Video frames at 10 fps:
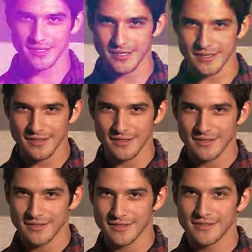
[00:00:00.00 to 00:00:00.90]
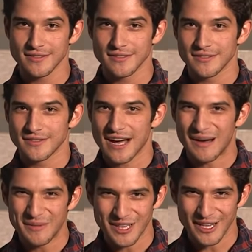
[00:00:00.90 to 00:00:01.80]
caring and loving.
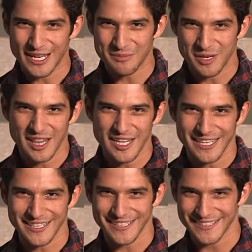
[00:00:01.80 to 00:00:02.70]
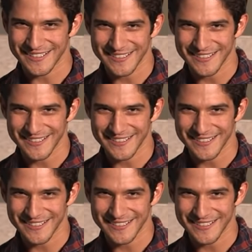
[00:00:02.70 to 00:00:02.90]
Oh, and sharing food when